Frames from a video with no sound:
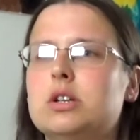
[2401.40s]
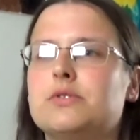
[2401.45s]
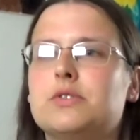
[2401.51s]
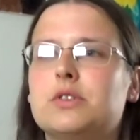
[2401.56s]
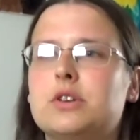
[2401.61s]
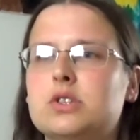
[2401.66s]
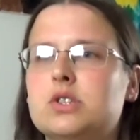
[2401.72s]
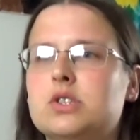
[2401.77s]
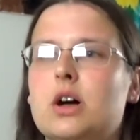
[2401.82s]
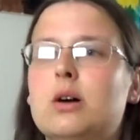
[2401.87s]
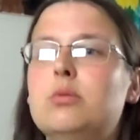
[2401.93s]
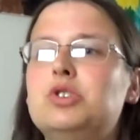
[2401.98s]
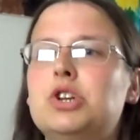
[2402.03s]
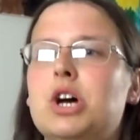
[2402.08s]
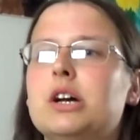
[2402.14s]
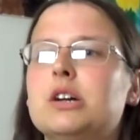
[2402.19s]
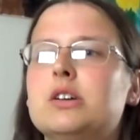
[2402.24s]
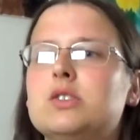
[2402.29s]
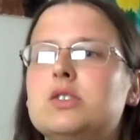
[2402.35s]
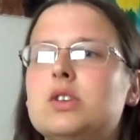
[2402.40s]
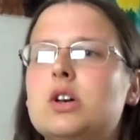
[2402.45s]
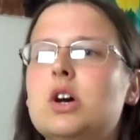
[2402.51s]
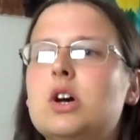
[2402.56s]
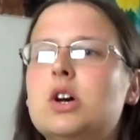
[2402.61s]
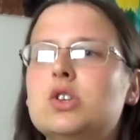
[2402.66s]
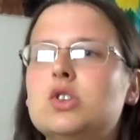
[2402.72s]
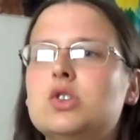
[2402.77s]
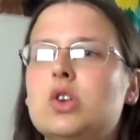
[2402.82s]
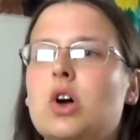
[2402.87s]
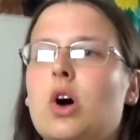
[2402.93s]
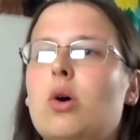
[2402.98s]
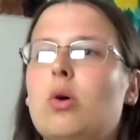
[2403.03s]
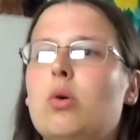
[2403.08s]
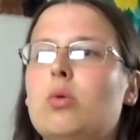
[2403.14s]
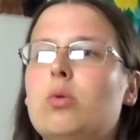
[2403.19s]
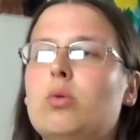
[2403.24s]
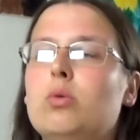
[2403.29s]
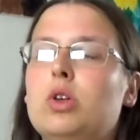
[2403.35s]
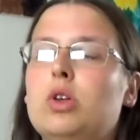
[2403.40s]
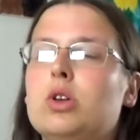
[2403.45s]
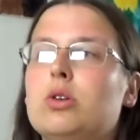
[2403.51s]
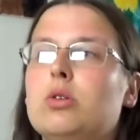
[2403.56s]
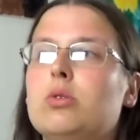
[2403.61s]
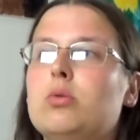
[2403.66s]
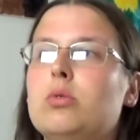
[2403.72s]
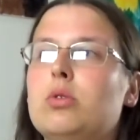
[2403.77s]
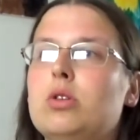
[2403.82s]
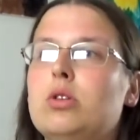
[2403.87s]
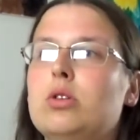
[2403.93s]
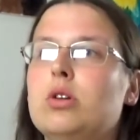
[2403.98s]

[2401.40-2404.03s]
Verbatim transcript: different subjects. So, you know,